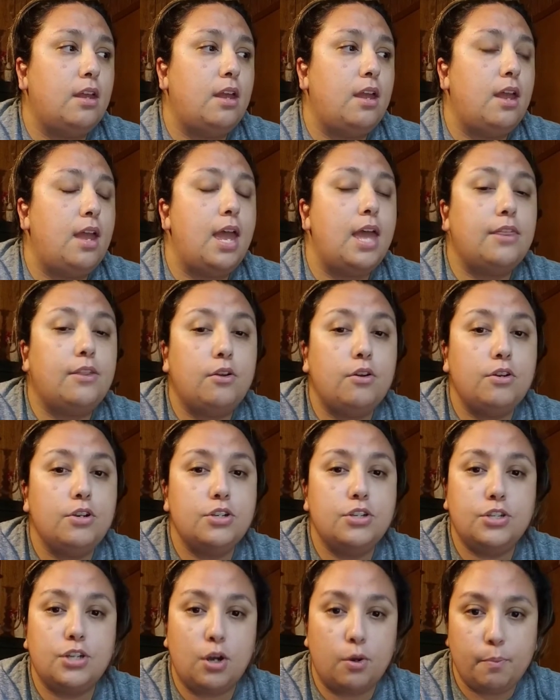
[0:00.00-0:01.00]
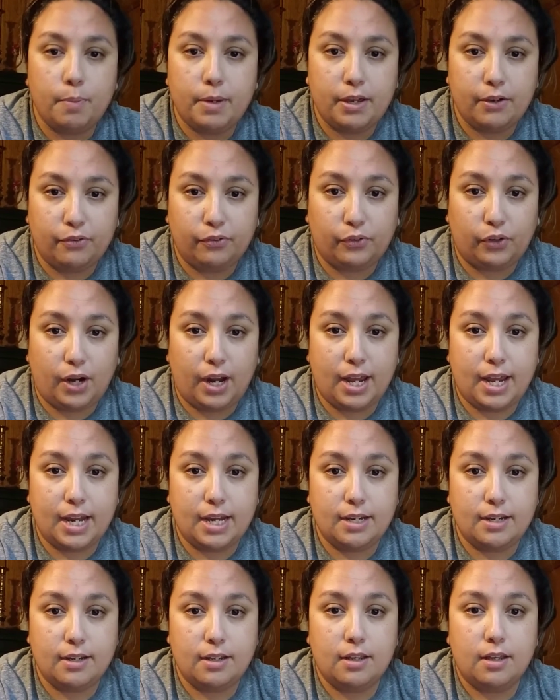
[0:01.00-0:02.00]
Heather, don't be
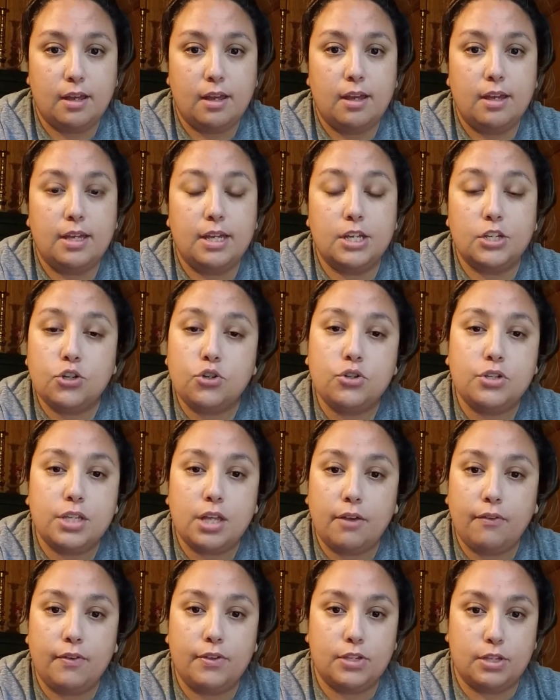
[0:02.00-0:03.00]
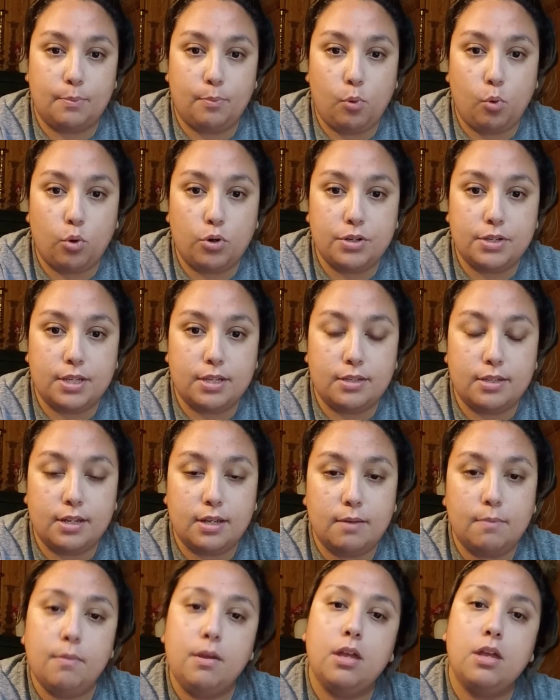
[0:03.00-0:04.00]
afraid. Get yourself a support
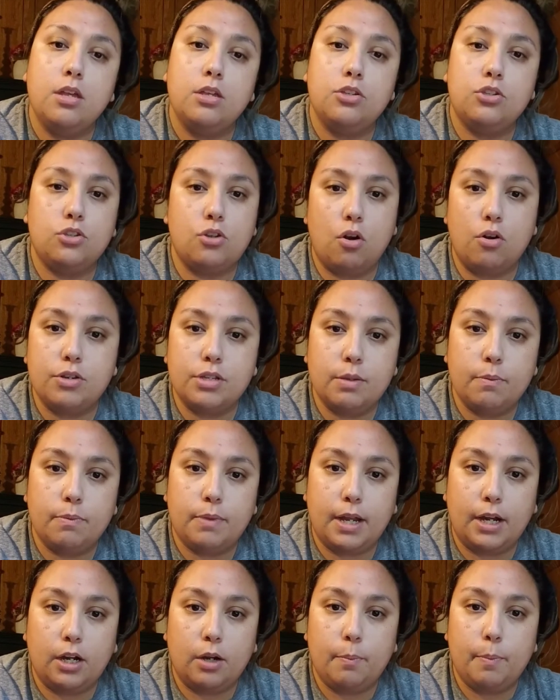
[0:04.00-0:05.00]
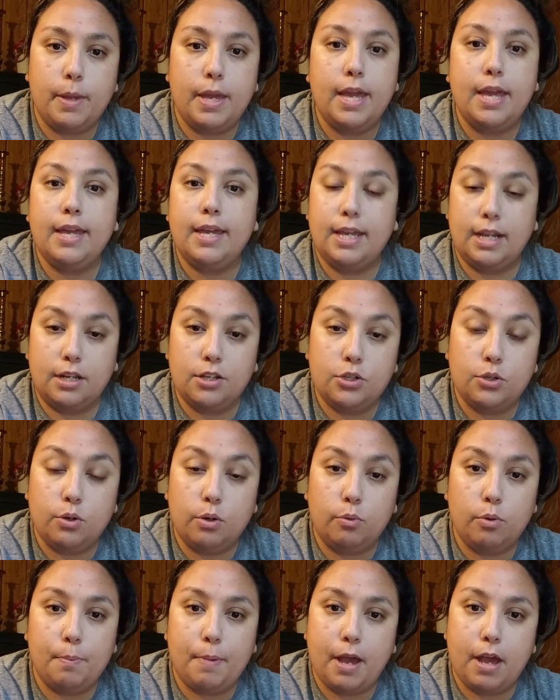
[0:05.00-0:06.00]
system, start some therapy, get into
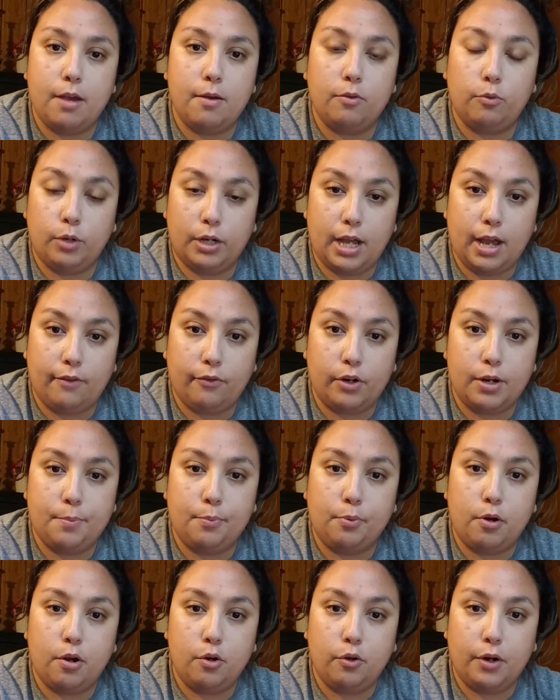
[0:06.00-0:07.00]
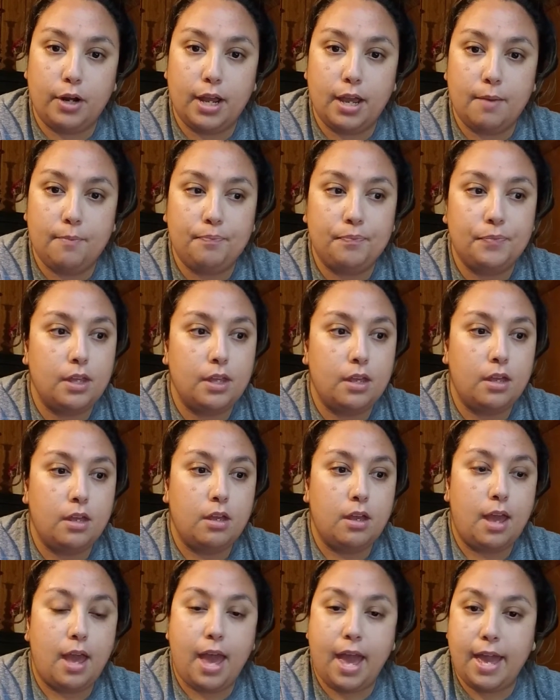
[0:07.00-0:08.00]
a recovery program,
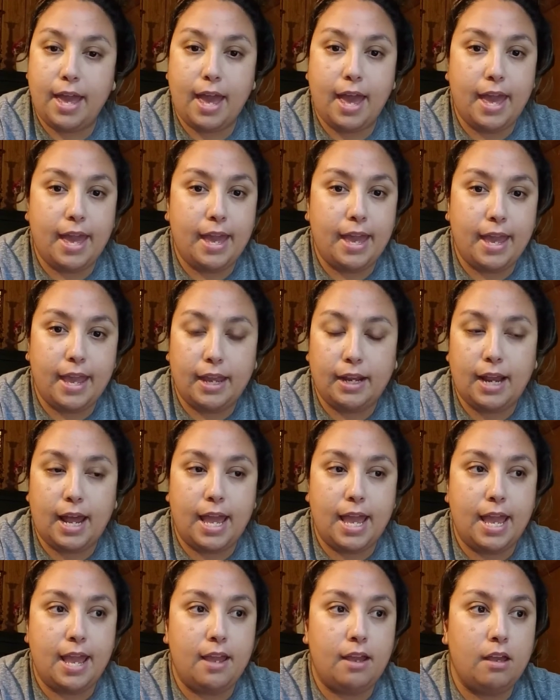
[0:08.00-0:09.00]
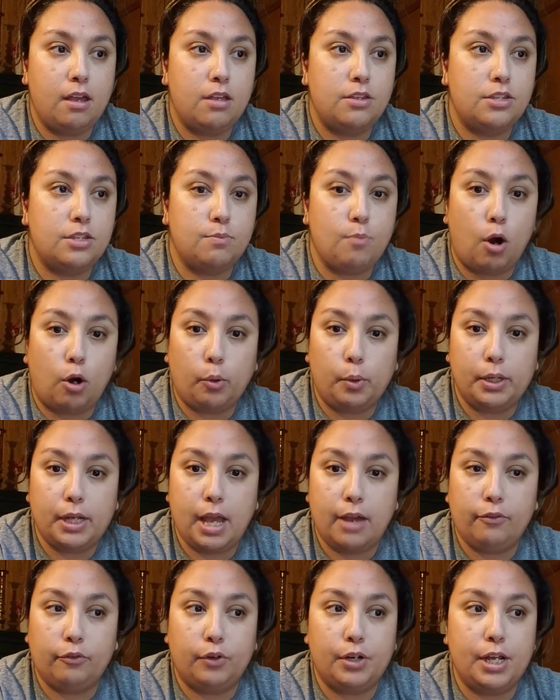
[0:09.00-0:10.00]
AA, NA, Smart
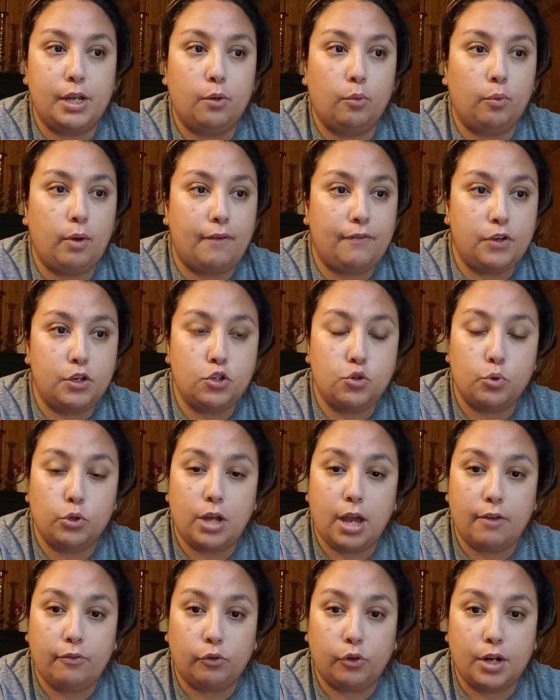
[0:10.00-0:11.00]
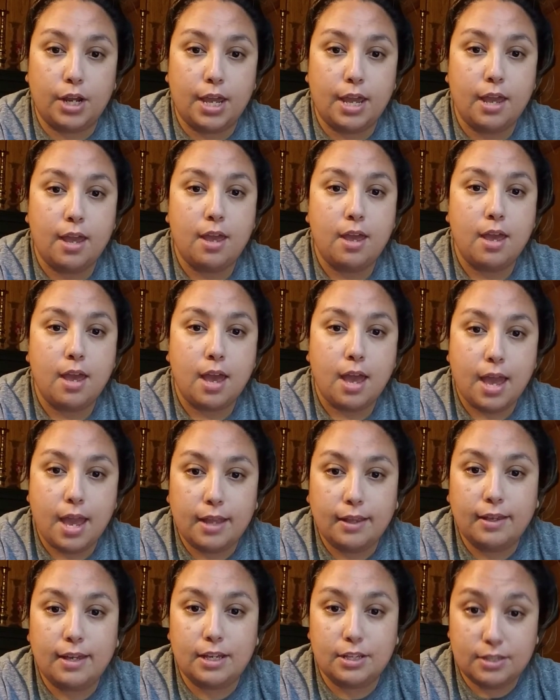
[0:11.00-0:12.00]
Recovery, Refuge Recovery,
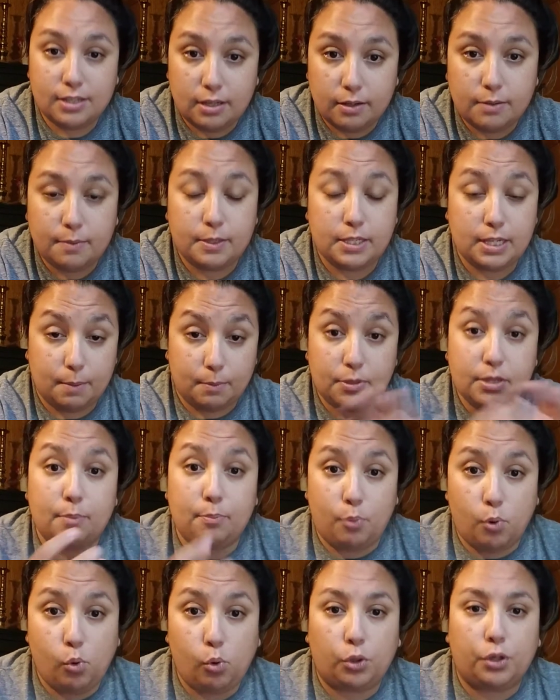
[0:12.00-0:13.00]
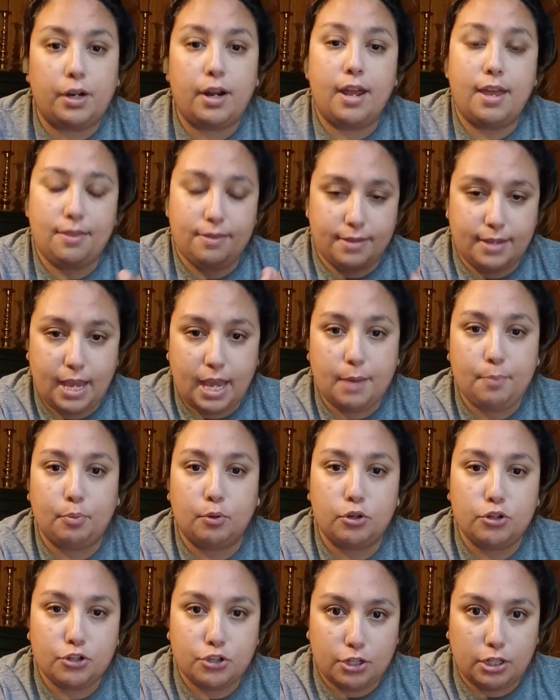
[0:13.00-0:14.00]
and get some support and taper
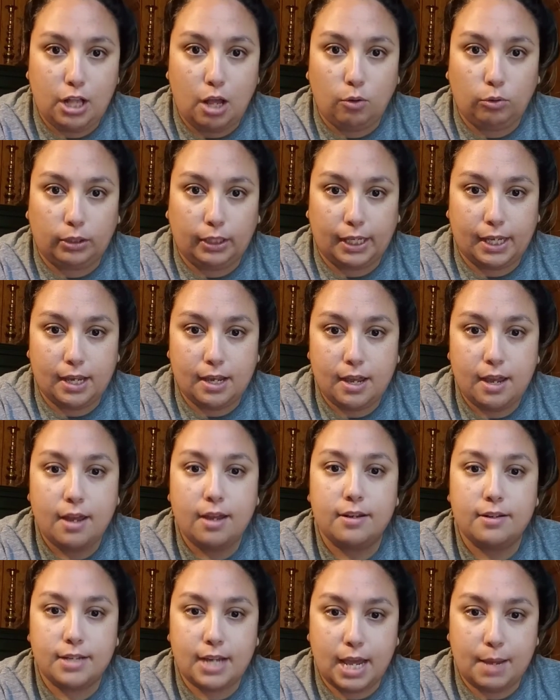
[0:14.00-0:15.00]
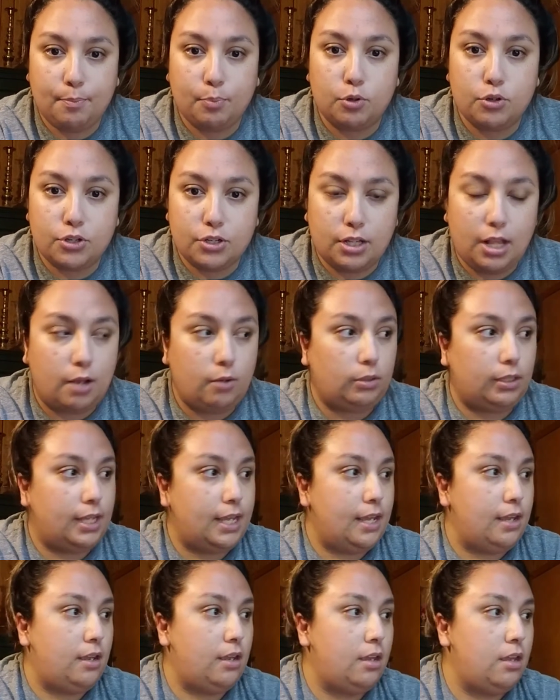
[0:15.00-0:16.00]
slowly. Taper slowly.
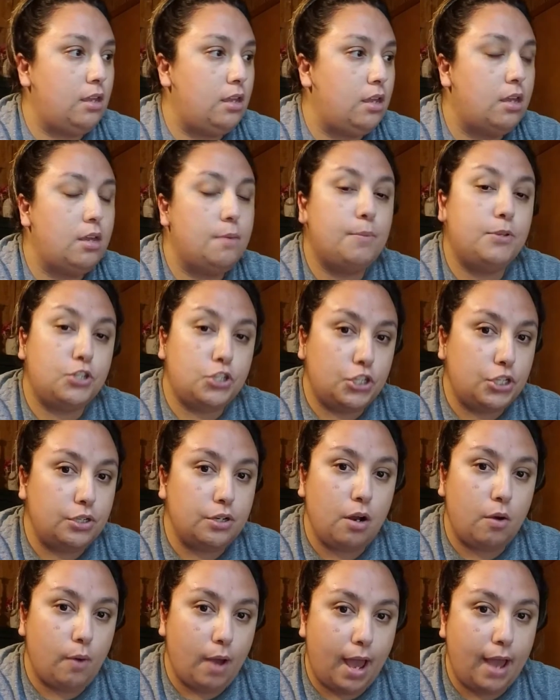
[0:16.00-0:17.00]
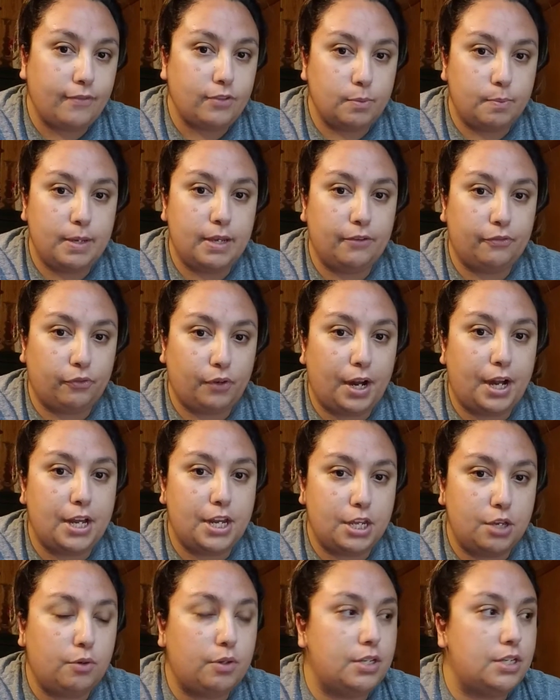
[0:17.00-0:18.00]
But you don't have to be afraid.
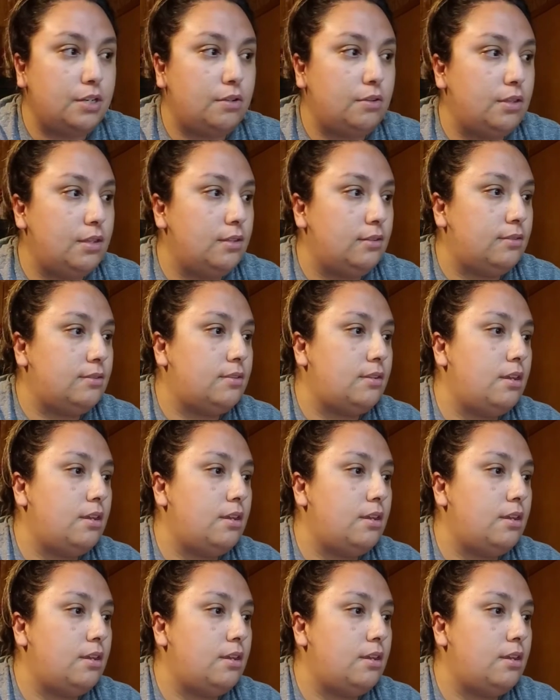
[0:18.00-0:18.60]
You can do this.